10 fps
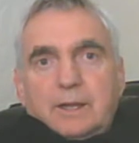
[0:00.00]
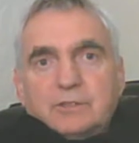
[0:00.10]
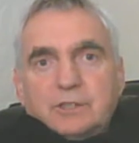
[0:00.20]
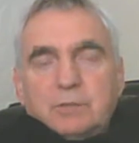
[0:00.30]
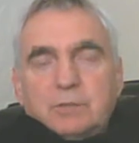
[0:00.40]

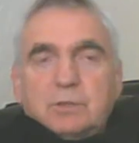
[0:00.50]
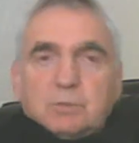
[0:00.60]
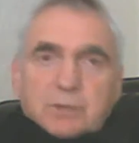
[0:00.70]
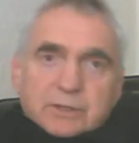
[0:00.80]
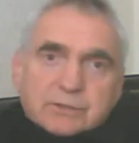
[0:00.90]
and she
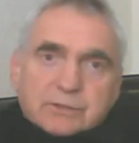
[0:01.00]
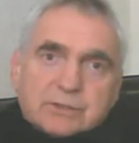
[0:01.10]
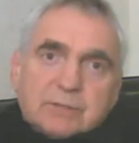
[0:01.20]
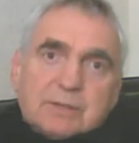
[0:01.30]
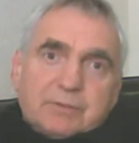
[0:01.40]
was
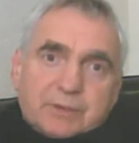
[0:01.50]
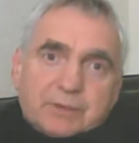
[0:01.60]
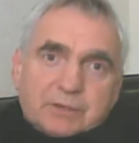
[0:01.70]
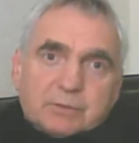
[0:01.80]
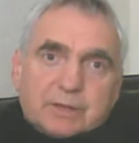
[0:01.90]
worse than my
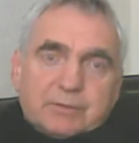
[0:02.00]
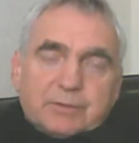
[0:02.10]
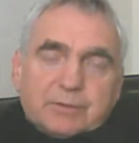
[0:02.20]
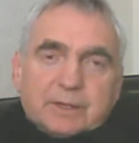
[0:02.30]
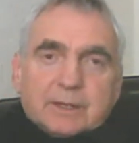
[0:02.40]
first
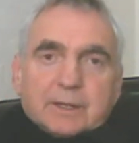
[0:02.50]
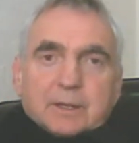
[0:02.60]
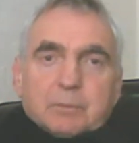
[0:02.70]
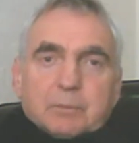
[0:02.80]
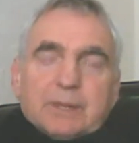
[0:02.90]
wife.
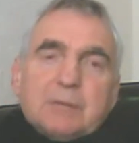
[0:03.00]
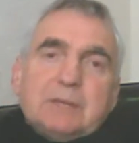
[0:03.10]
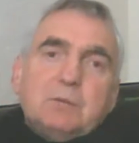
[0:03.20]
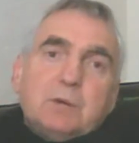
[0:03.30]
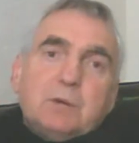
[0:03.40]
But I
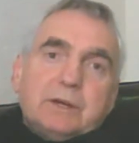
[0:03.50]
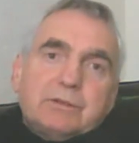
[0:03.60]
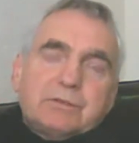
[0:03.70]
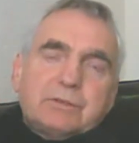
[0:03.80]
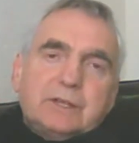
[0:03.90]
mean
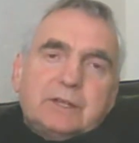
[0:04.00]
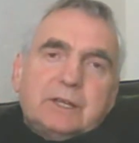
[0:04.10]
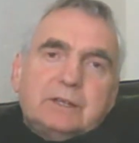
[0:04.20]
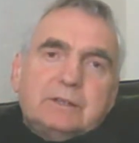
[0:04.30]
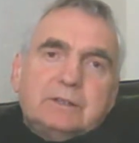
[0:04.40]
worse
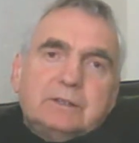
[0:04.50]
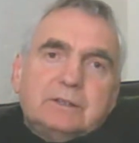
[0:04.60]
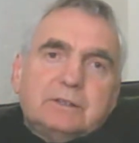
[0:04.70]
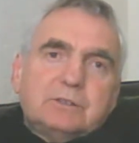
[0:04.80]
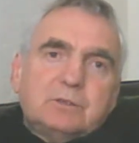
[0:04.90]
in
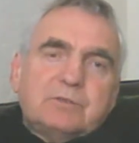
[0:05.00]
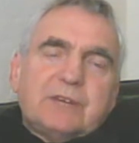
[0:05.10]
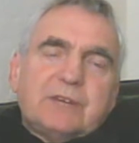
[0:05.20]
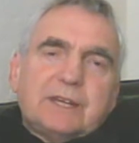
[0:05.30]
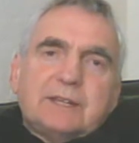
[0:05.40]
she was
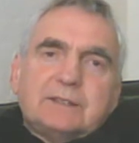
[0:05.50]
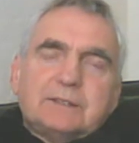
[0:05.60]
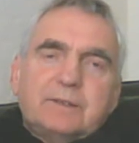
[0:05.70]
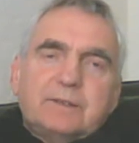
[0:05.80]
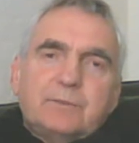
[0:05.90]

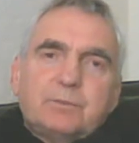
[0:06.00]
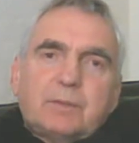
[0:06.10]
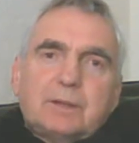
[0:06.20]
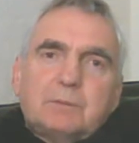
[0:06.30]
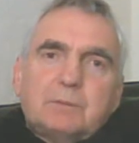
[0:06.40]
violent.
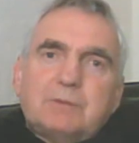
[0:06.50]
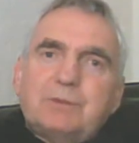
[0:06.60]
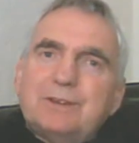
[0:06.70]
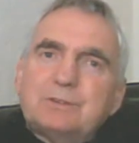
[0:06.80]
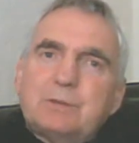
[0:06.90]
My
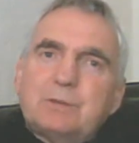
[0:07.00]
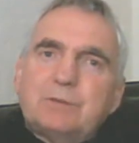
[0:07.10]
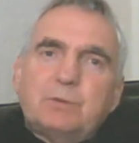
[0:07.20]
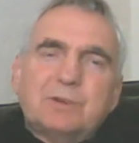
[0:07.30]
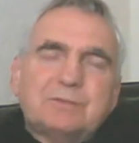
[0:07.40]
first
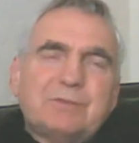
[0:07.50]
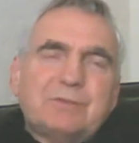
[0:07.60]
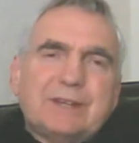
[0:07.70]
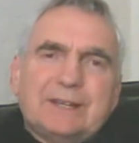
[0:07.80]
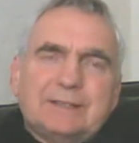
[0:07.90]
wife
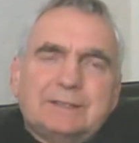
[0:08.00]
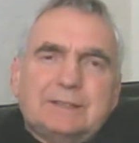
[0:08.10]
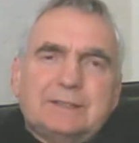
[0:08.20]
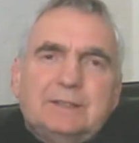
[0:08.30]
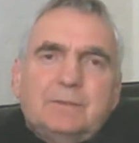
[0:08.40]
wasn't
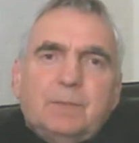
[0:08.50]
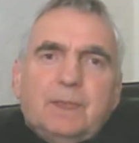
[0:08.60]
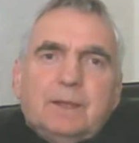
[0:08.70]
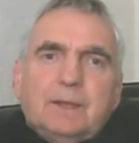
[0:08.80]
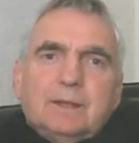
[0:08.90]
violent.
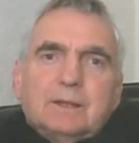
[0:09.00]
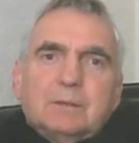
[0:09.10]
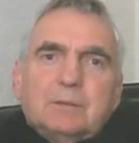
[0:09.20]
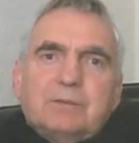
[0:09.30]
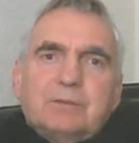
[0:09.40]

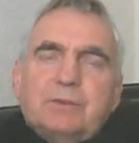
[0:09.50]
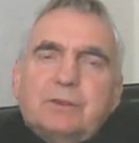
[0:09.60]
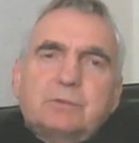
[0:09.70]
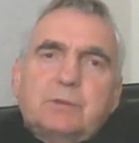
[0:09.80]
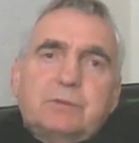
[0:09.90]
My
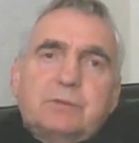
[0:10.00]
first